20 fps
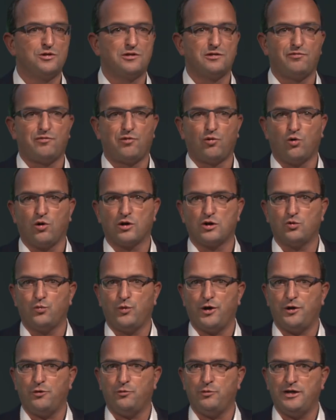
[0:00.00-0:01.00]
the floor to
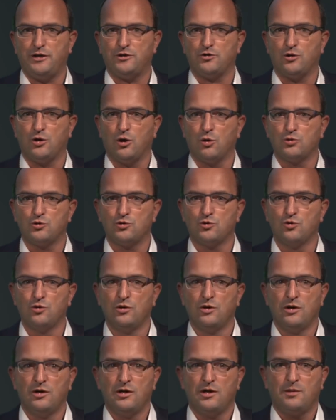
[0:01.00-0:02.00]
where you need to go to,
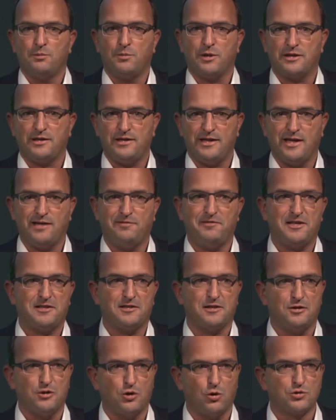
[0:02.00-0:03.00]
but the
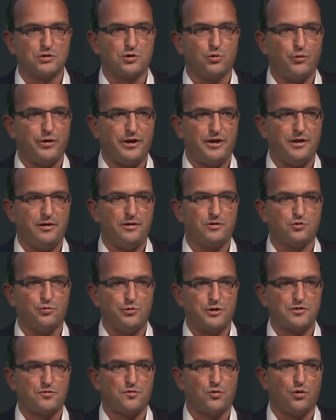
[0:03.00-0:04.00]
elevator knows already to
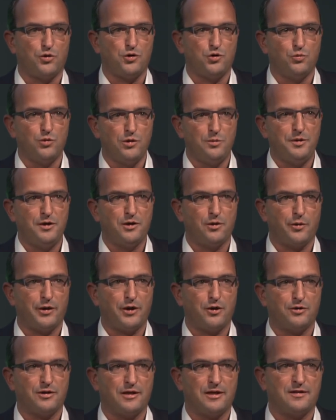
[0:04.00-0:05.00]
which floor you will be going
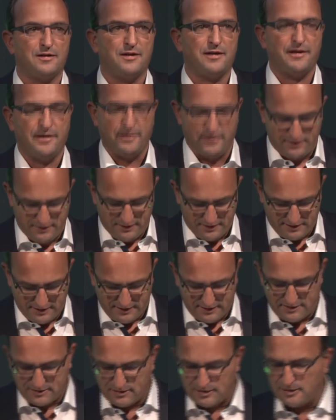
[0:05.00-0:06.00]
on that day, is an